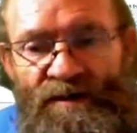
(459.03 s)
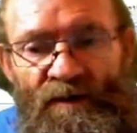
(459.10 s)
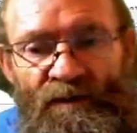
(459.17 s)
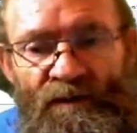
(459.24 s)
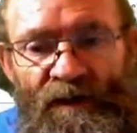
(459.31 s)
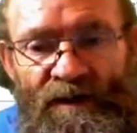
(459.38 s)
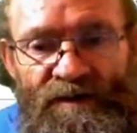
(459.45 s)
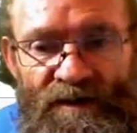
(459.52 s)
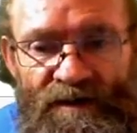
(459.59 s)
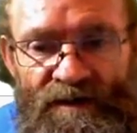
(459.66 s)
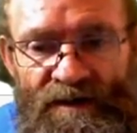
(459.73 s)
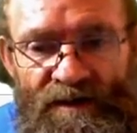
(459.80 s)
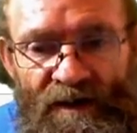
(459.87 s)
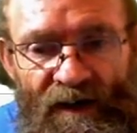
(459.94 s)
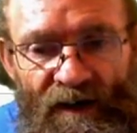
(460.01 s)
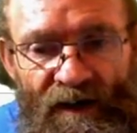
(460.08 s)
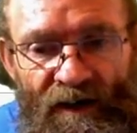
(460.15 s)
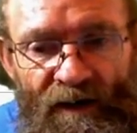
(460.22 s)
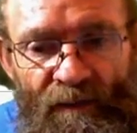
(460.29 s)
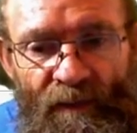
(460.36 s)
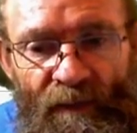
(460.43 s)
functions.
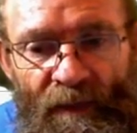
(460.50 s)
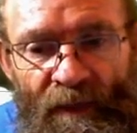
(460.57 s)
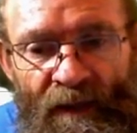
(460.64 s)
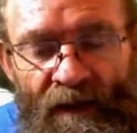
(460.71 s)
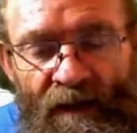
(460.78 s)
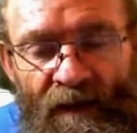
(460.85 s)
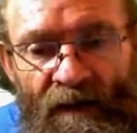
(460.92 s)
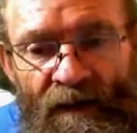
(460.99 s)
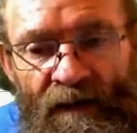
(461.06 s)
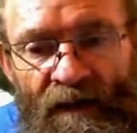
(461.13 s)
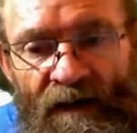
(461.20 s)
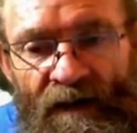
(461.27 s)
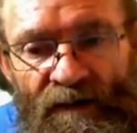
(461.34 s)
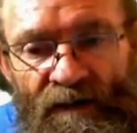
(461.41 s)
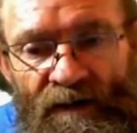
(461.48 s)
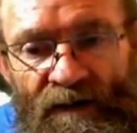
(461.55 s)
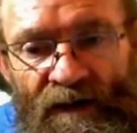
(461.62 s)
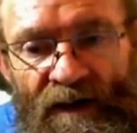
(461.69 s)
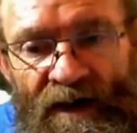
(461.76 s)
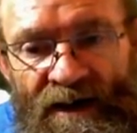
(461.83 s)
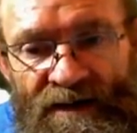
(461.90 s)
Your
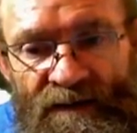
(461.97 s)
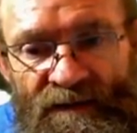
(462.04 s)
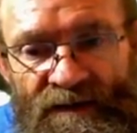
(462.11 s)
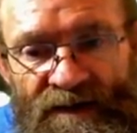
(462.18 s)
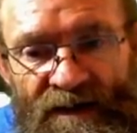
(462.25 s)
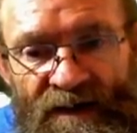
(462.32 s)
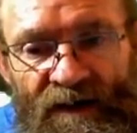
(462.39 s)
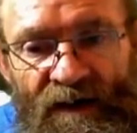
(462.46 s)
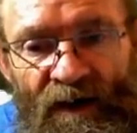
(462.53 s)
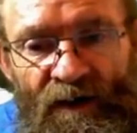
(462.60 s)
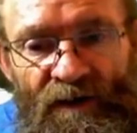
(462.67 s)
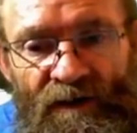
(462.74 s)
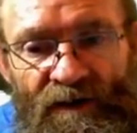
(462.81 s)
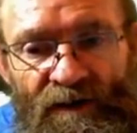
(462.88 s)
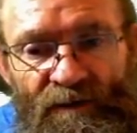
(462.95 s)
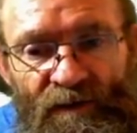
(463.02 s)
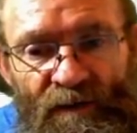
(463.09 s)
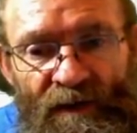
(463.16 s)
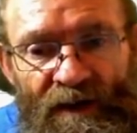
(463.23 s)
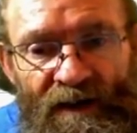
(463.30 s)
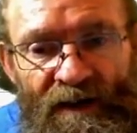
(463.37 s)
SFC code
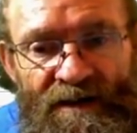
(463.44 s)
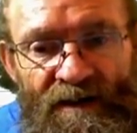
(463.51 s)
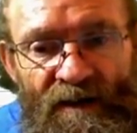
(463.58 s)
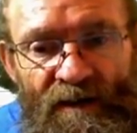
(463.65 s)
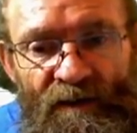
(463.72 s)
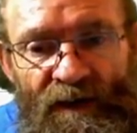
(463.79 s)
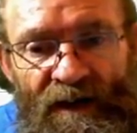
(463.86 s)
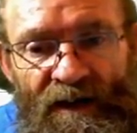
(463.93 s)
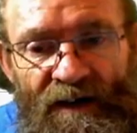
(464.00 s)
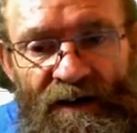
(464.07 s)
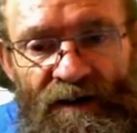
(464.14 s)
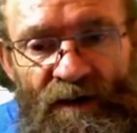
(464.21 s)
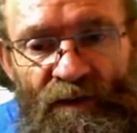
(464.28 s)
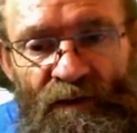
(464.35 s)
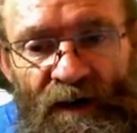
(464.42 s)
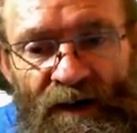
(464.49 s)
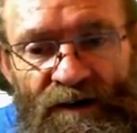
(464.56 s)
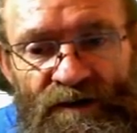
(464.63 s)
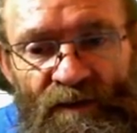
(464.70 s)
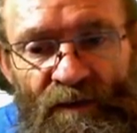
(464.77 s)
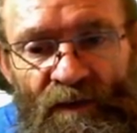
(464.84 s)
will be listed over here, and your
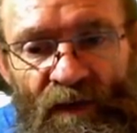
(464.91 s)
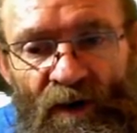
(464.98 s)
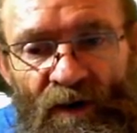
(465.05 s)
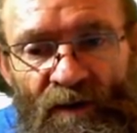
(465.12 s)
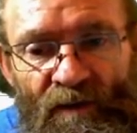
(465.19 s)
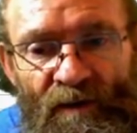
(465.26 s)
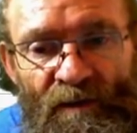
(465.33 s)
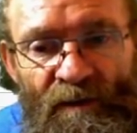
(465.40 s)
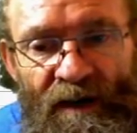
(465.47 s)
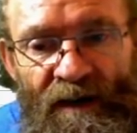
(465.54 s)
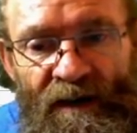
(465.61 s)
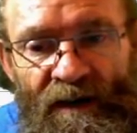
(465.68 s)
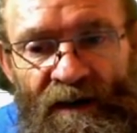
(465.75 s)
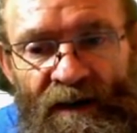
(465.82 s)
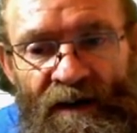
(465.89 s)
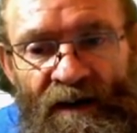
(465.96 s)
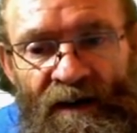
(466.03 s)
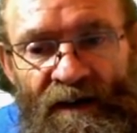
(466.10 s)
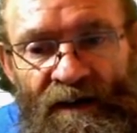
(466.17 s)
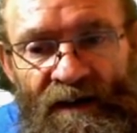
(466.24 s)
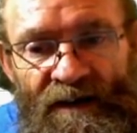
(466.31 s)
function block will be
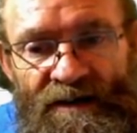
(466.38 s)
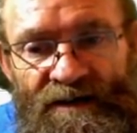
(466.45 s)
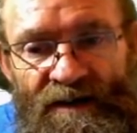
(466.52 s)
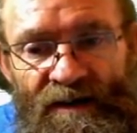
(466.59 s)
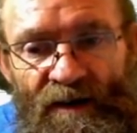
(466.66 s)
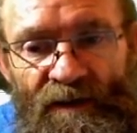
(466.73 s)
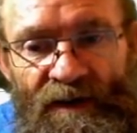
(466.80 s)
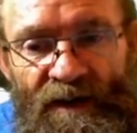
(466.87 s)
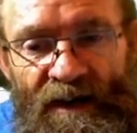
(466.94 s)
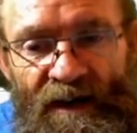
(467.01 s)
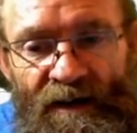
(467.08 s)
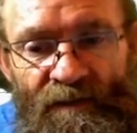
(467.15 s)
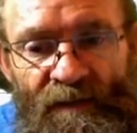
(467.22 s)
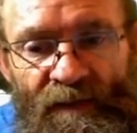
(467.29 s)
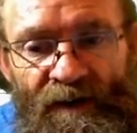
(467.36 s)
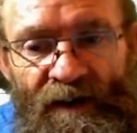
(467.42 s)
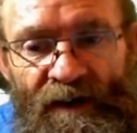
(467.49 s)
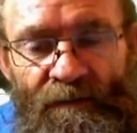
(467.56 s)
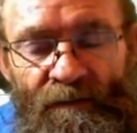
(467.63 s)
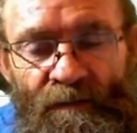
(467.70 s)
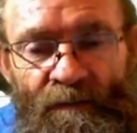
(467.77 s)
listed over there. Okay.